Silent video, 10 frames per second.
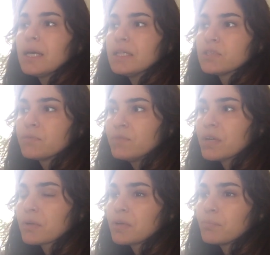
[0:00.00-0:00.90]
it's
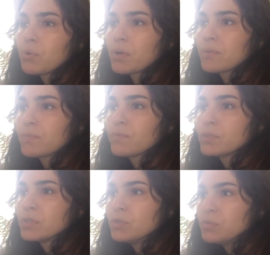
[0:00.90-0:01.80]
very important
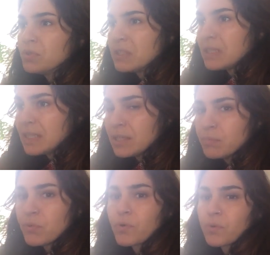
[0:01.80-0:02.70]
to do the need
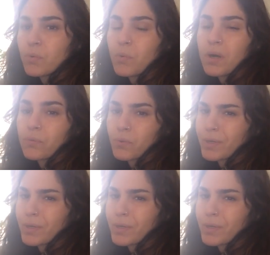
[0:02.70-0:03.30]
before the want.